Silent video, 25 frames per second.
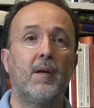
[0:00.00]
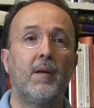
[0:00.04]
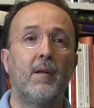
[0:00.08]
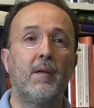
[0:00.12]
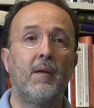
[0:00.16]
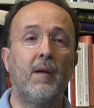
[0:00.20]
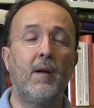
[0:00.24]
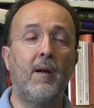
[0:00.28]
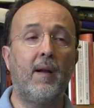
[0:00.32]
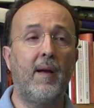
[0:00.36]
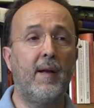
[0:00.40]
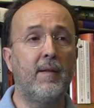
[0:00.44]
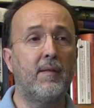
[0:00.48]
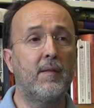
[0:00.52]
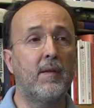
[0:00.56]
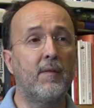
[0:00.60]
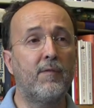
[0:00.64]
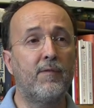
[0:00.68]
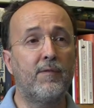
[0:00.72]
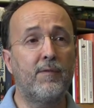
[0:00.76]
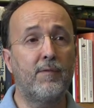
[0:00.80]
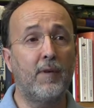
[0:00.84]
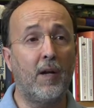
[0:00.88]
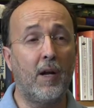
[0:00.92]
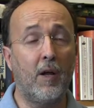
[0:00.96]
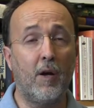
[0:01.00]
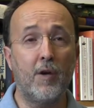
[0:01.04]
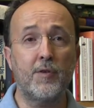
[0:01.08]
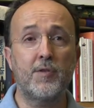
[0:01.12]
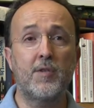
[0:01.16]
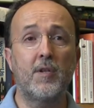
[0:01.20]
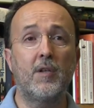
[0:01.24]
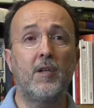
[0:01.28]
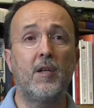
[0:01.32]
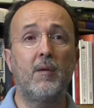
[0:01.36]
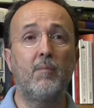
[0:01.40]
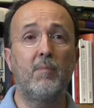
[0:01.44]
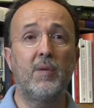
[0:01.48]
Let the
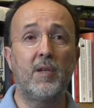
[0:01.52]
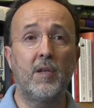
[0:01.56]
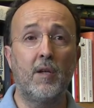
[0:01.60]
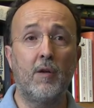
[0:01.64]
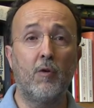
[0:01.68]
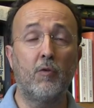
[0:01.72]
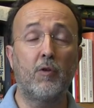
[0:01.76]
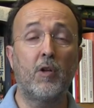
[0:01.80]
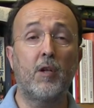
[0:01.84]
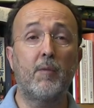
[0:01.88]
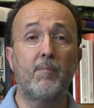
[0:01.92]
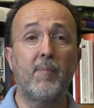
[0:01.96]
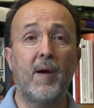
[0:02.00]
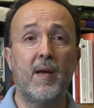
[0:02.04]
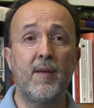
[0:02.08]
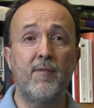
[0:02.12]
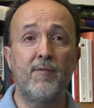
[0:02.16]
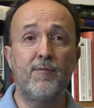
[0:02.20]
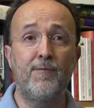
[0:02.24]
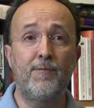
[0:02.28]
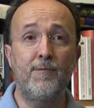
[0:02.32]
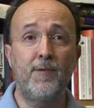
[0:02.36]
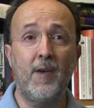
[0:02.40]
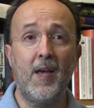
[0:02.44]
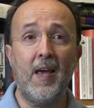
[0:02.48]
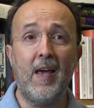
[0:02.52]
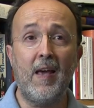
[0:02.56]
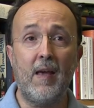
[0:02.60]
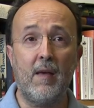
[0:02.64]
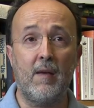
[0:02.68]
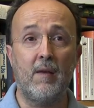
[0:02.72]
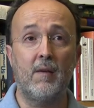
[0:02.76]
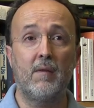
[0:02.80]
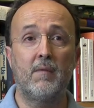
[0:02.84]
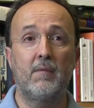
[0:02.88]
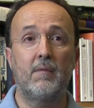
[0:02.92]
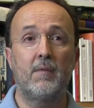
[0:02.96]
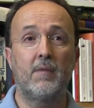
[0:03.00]
velocity be denoted by V.
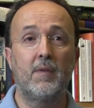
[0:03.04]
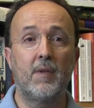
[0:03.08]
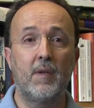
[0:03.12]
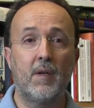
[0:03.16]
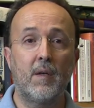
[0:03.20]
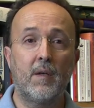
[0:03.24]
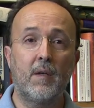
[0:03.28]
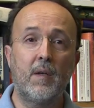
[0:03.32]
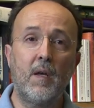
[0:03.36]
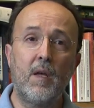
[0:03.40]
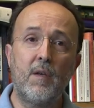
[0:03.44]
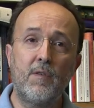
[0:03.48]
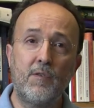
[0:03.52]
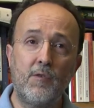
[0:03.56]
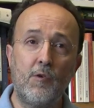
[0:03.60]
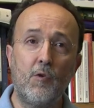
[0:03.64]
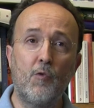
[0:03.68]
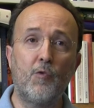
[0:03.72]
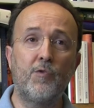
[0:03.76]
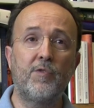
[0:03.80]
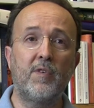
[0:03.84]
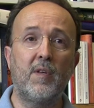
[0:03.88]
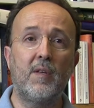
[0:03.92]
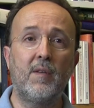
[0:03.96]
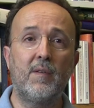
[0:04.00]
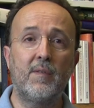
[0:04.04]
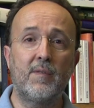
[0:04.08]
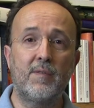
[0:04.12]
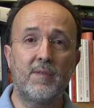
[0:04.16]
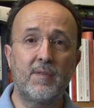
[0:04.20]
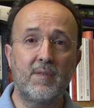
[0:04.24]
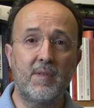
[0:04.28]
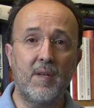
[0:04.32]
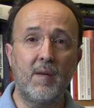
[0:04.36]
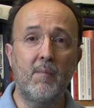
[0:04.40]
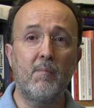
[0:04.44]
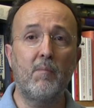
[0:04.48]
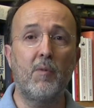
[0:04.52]
He's using
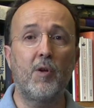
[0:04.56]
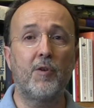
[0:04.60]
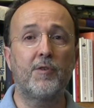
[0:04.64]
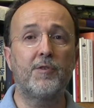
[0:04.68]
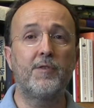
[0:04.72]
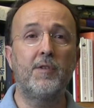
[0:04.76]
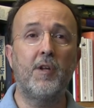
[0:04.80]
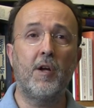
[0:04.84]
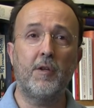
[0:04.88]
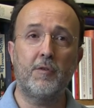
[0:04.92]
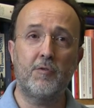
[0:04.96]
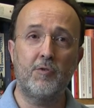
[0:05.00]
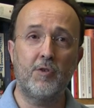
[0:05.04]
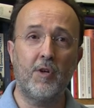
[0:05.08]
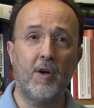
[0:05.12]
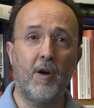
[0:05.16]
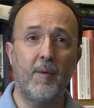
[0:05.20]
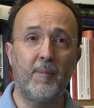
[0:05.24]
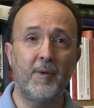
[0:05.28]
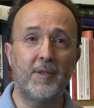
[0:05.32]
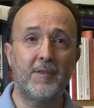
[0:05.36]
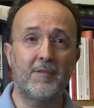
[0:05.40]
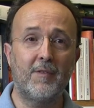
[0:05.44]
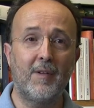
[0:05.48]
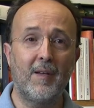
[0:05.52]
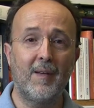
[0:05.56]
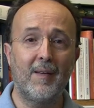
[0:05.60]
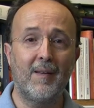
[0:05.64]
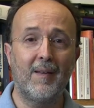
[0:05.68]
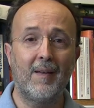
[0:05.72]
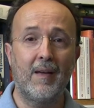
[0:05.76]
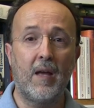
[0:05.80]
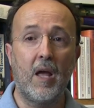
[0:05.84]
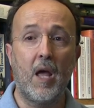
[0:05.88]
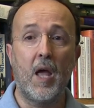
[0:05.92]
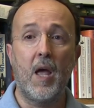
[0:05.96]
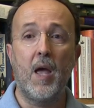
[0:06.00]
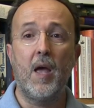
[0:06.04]
symbols, not geometry.
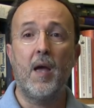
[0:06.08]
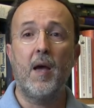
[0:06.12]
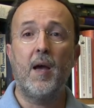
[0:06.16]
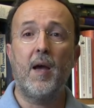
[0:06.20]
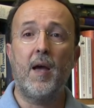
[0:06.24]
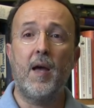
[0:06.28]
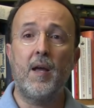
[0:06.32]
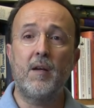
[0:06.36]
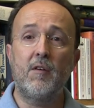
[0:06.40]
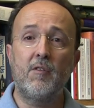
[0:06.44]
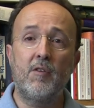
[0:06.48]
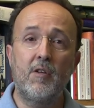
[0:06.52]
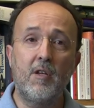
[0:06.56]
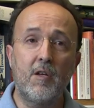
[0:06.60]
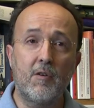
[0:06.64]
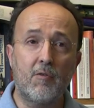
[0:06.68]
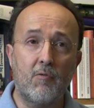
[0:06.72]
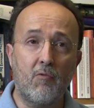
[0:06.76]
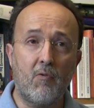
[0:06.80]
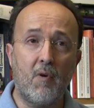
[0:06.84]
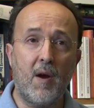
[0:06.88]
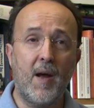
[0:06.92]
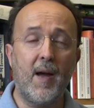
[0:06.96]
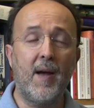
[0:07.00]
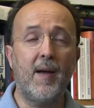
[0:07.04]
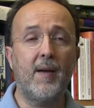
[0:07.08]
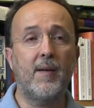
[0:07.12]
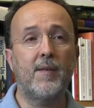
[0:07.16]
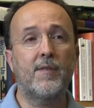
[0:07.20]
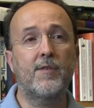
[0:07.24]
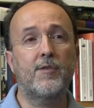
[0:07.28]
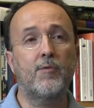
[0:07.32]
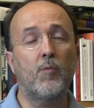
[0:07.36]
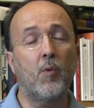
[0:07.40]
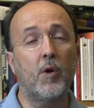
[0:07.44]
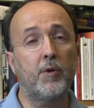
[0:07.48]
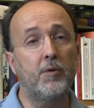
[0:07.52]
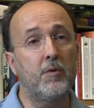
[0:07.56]
And he
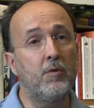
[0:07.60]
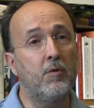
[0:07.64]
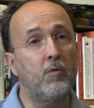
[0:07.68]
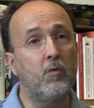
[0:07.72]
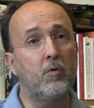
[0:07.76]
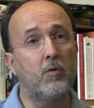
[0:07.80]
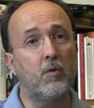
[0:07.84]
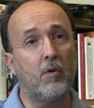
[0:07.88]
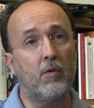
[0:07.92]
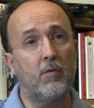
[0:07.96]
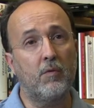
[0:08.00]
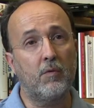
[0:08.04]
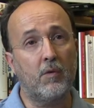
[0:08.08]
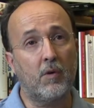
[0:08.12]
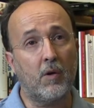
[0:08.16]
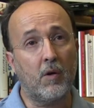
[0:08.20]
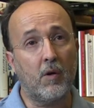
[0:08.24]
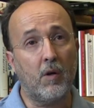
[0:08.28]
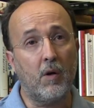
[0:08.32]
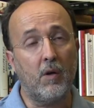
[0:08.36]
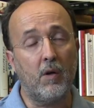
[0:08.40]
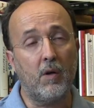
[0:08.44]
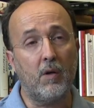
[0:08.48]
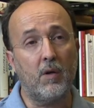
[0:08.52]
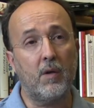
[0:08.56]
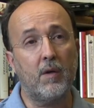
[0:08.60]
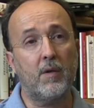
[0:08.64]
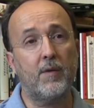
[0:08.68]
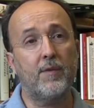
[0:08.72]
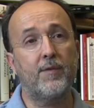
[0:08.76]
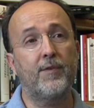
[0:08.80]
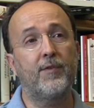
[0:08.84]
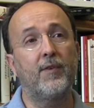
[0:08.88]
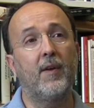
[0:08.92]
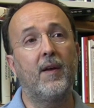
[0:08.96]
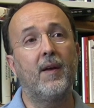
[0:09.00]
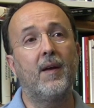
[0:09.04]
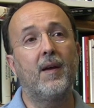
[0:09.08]
writes what Newton
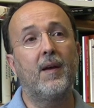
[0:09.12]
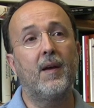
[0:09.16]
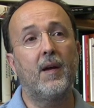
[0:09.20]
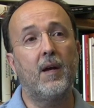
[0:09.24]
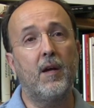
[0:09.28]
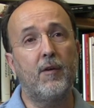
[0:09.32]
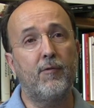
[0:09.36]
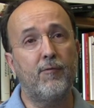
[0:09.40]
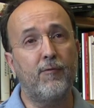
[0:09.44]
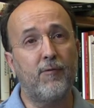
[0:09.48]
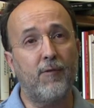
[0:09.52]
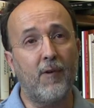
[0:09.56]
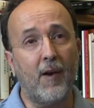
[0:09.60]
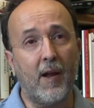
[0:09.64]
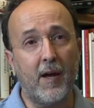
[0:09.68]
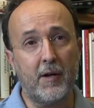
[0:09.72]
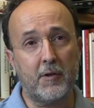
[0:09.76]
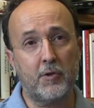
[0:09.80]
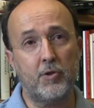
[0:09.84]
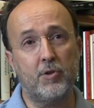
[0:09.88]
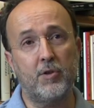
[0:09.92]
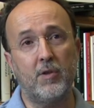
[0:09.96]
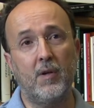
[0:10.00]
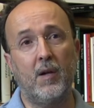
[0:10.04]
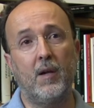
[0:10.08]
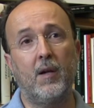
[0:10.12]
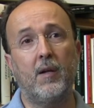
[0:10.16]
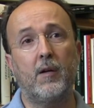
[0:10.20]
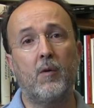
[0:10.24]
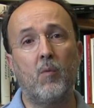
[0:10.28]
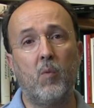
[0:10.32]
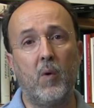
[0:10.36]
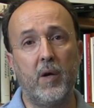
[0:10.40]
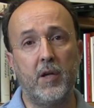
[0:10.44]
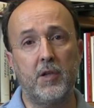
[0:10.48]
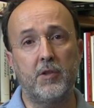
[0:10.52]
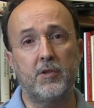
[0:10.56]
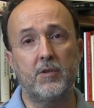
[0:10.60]
calls a fluxional
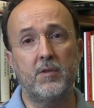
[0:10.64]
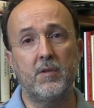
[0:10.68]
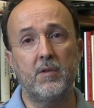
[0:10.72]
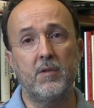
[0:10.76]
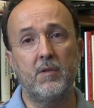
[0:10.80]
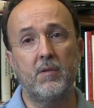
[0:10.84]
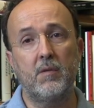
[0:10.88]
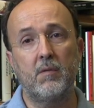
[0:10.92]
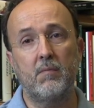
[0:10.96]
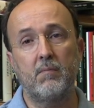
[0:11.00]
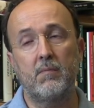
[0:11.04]
equation